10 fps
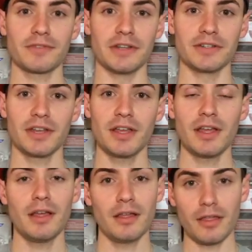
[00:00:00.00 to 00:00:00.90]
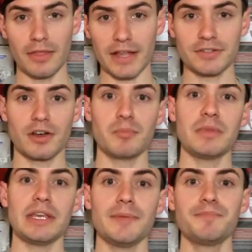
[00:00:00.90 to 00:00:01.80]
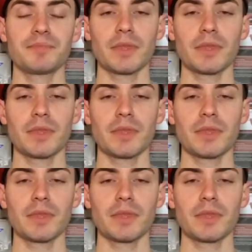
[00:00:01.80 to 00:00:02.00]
and that's on me.